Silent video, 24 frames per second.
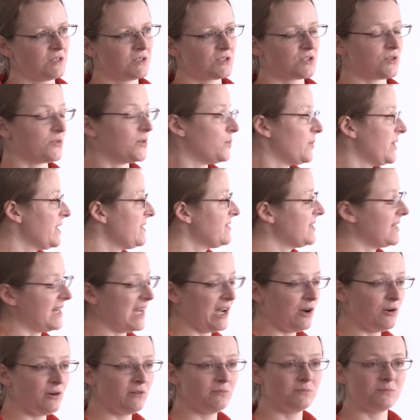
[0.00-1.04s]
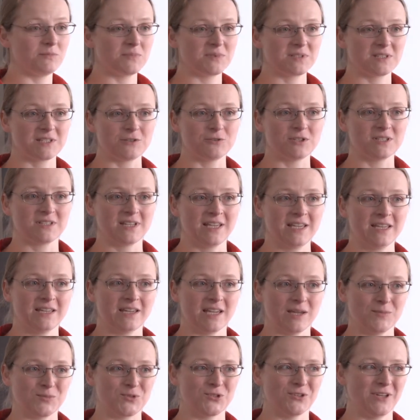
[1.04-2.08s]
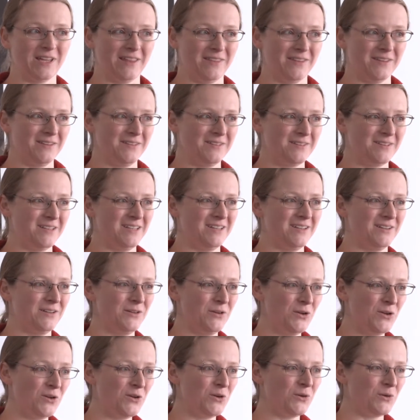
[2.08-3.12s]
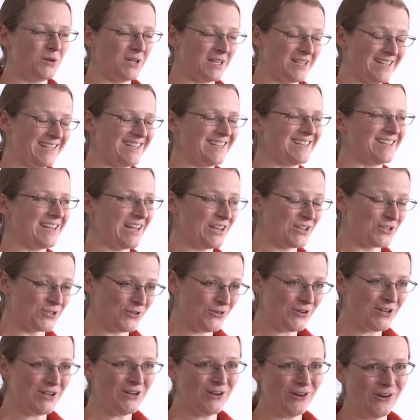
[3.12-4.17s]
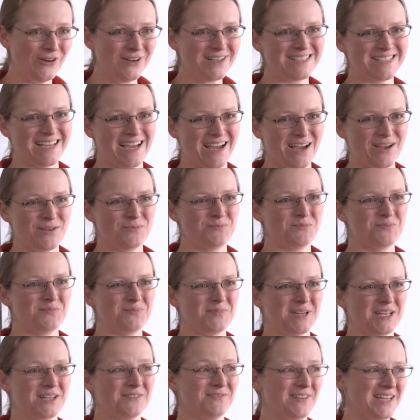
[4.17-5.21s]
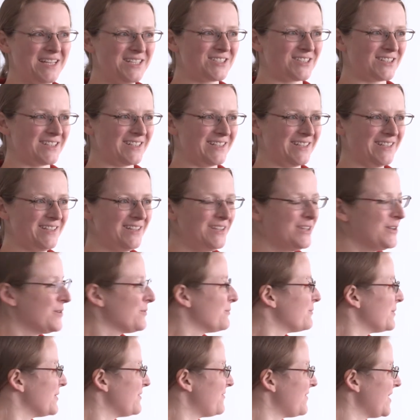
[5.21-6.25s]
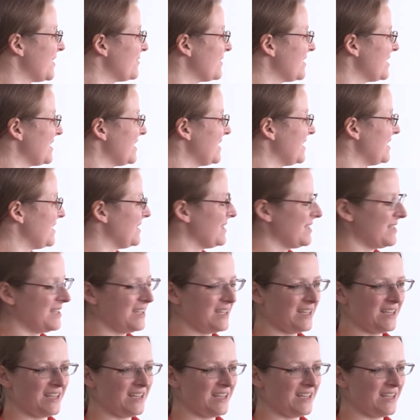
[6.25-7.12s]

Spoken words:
So the way that our Series A came together, it took a long time, but eventually we found in